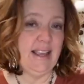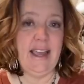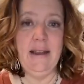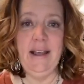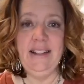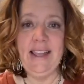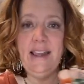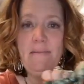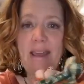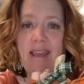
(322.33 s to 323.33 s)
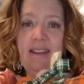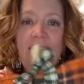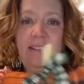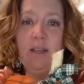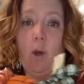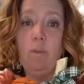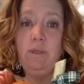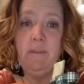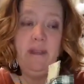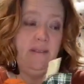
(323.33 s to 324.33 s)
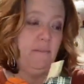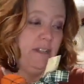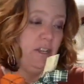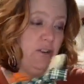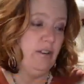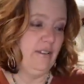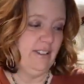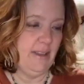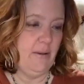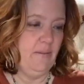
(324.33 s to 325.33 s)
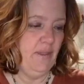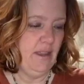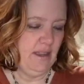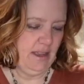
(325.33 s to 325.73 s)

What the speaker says: and it's handmade. It's a homespun material. So,